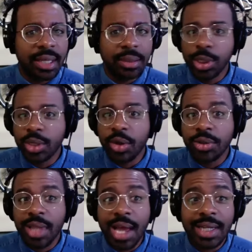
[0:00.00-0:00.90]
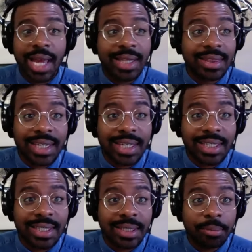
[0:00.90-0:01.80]
Look online and
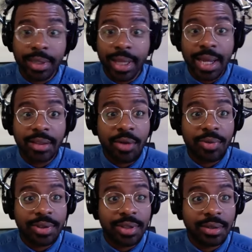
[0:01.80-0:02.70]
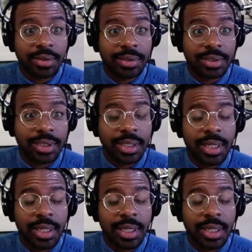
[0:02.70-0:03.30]
then play along with those.